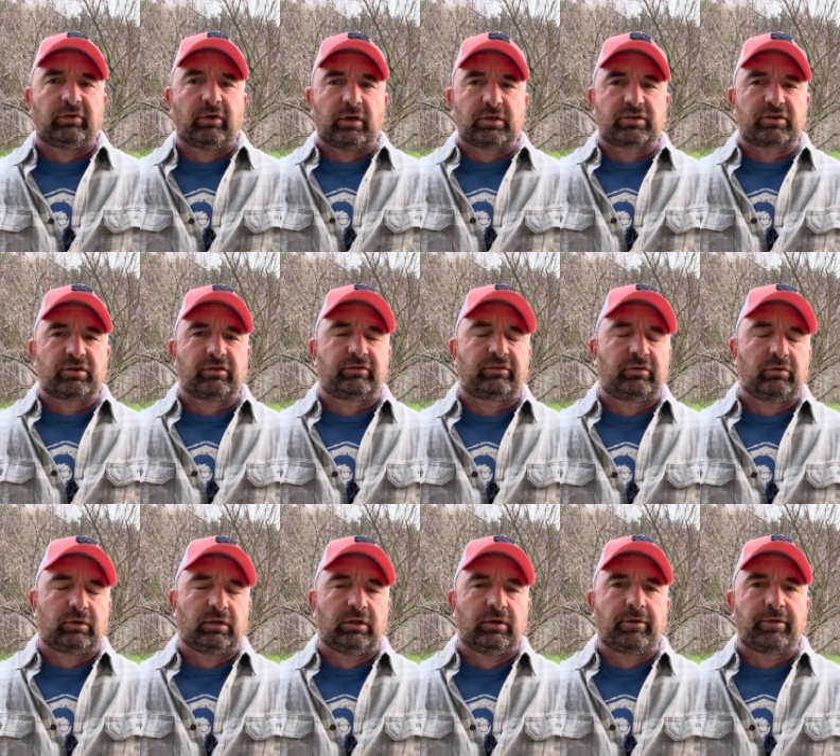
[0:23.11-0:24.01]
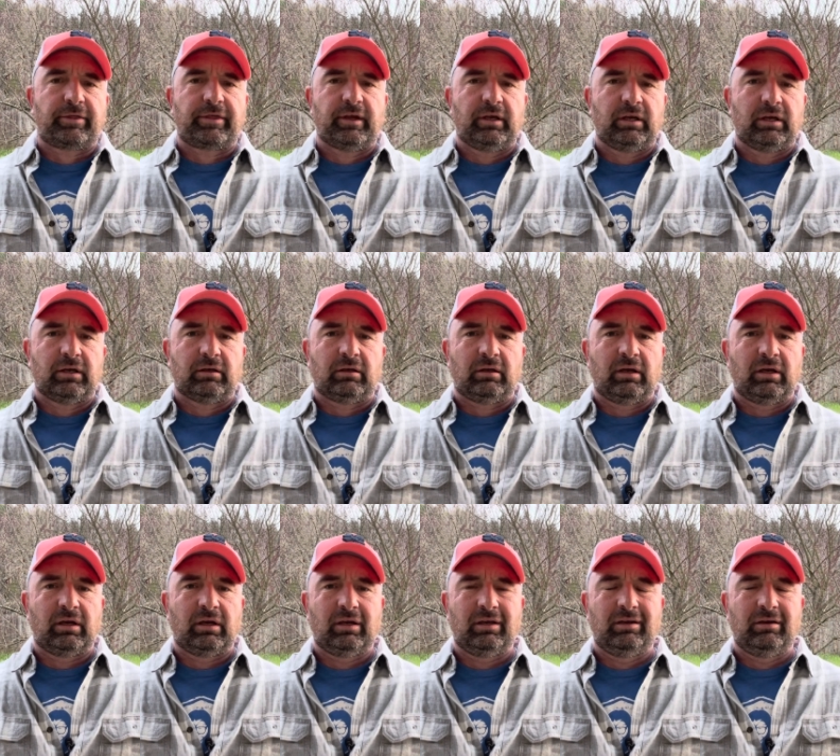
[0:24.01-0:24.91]
So I was just doing a little thing, and
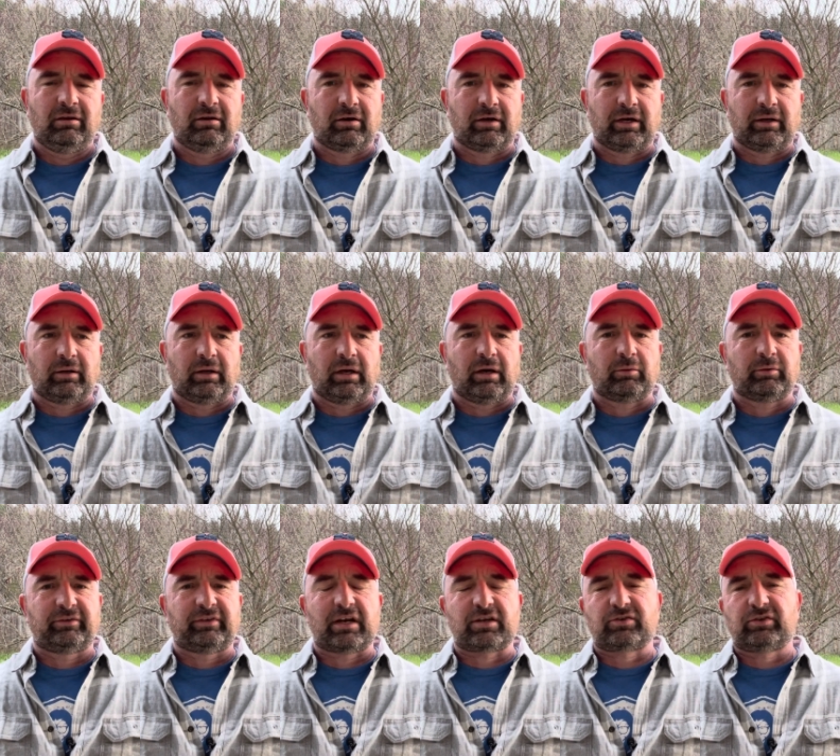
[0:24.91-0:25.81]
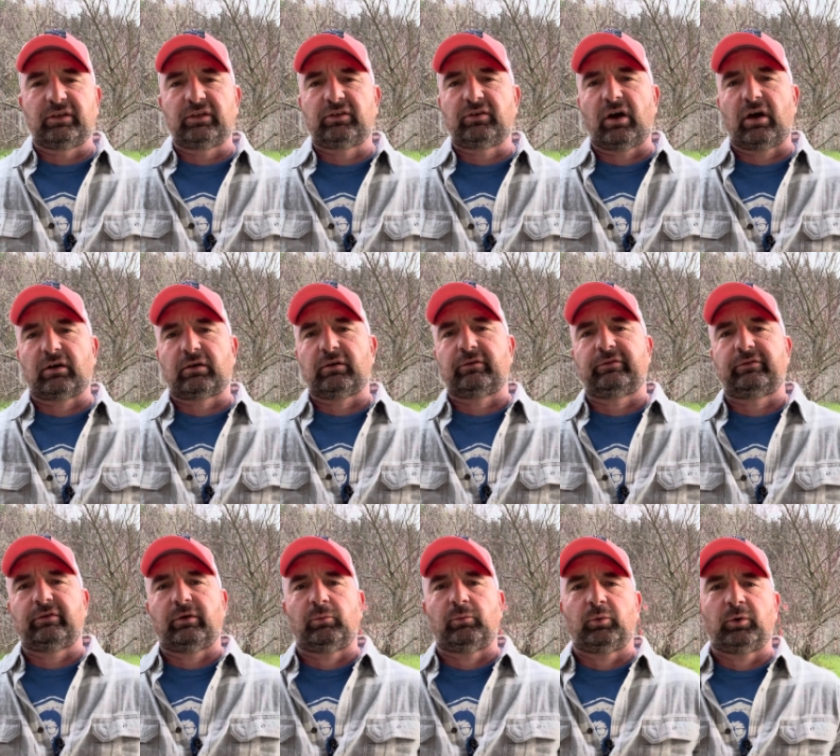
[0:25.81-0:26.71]
I was actually talking to
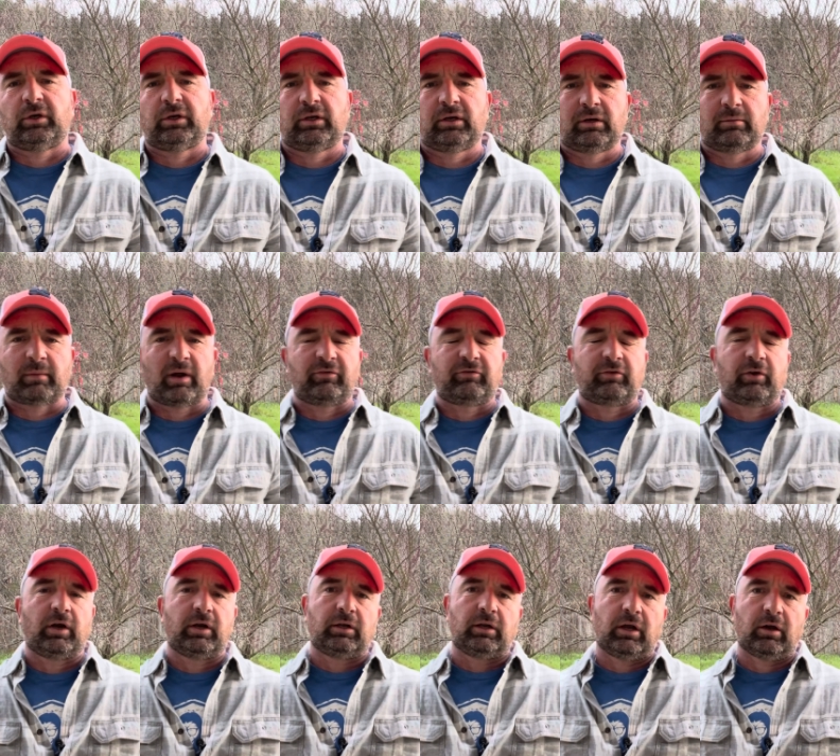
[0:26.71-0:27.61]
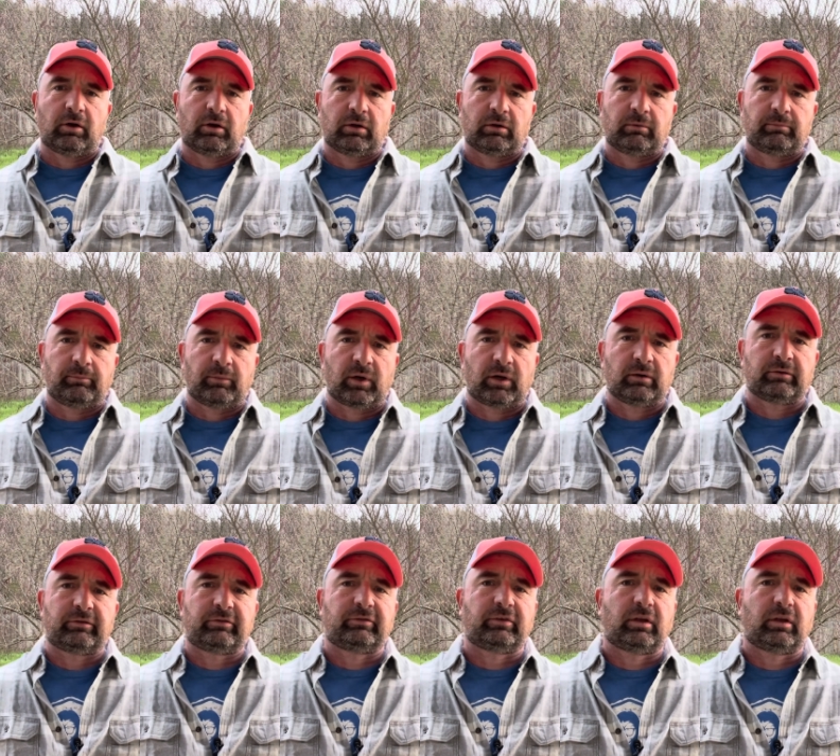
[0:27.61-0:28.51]
someone, my friend Aaron,
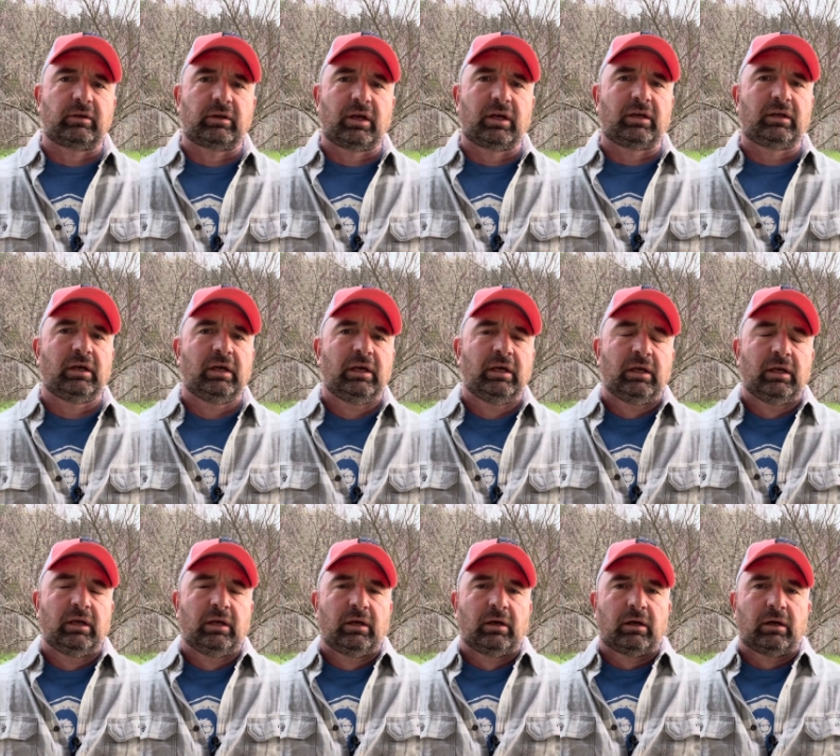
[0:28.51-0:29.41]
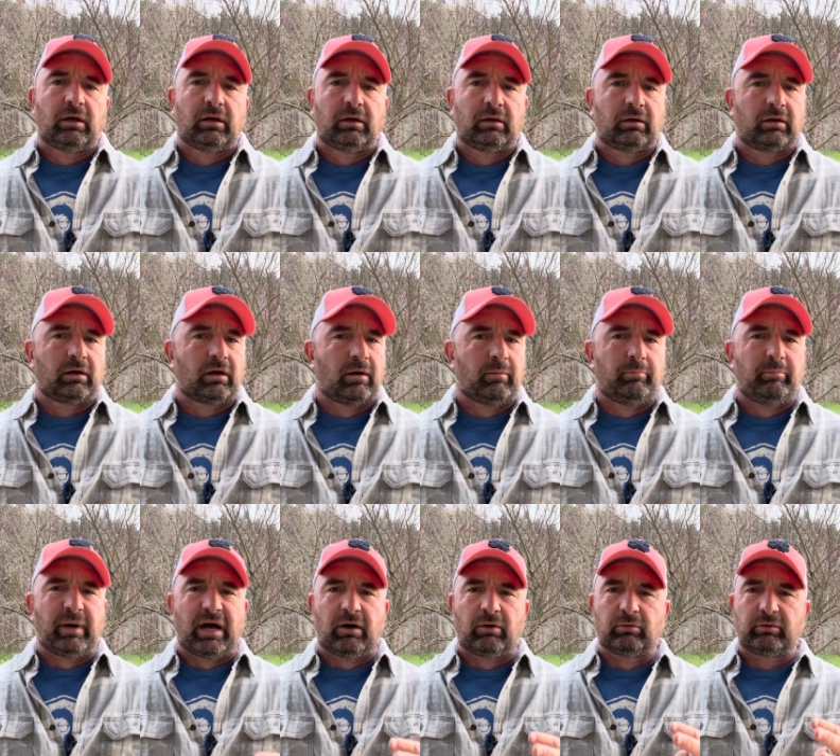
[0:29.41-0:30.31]
on Sunday
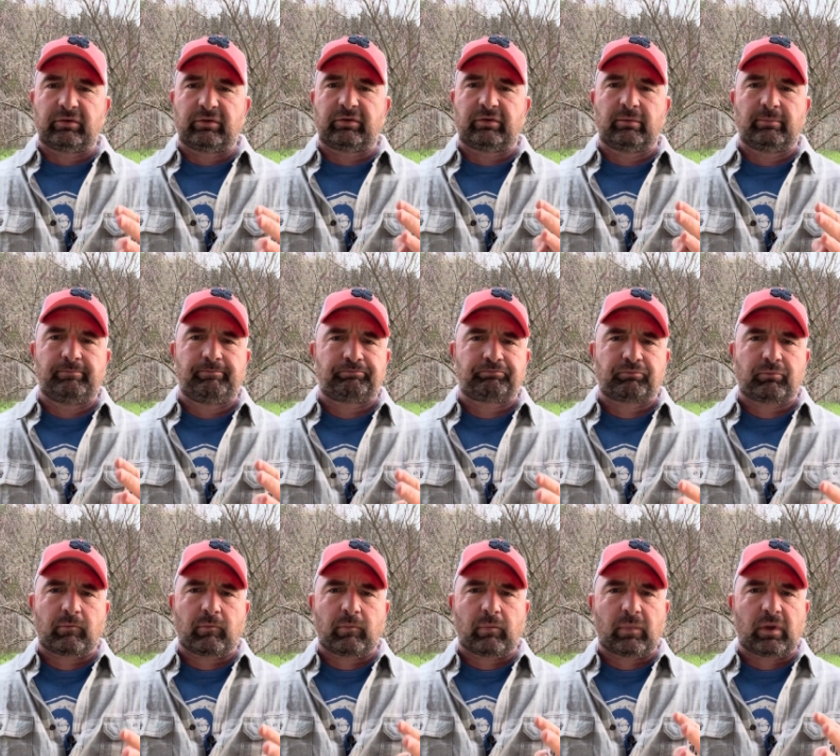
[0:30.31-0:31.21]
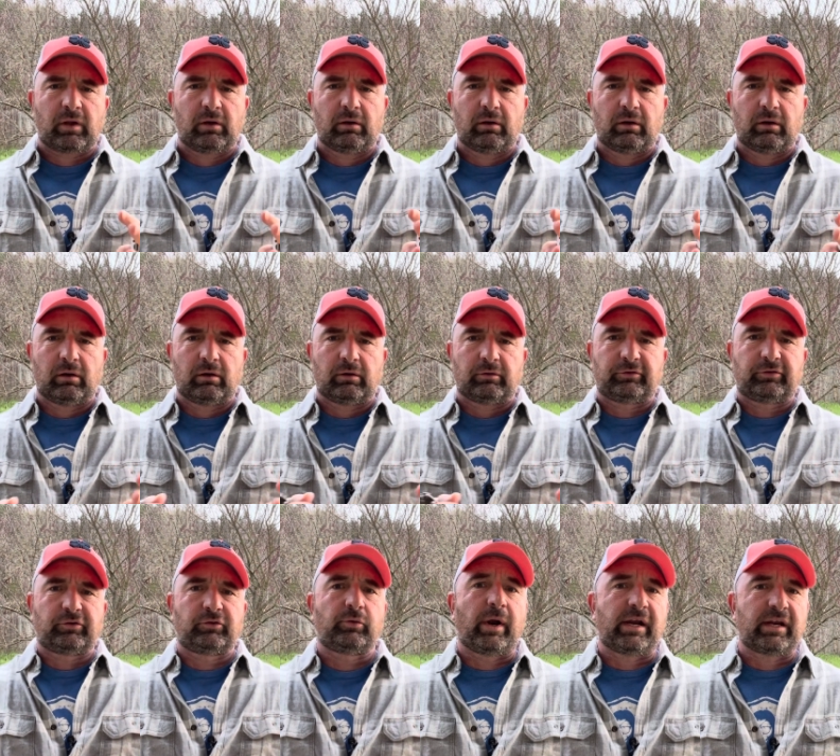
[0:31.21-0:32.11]
about
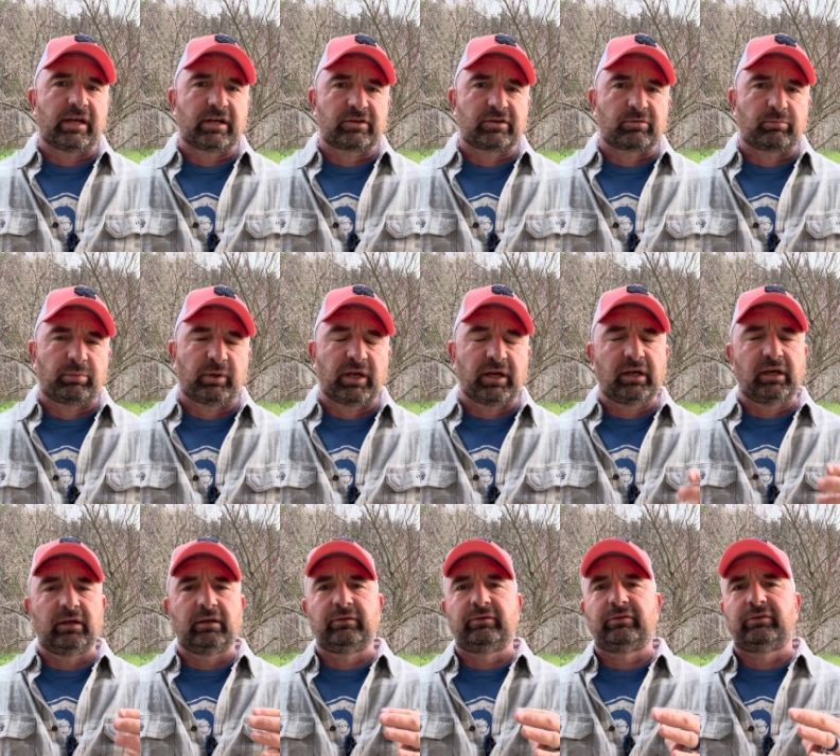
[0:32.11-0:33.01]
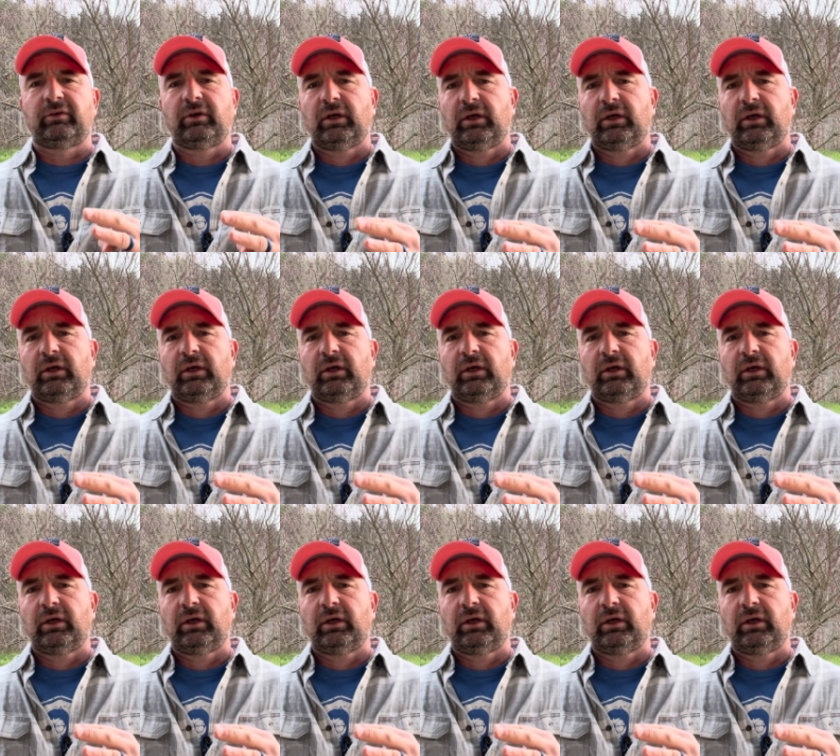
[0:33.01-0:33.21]
straight edge blades,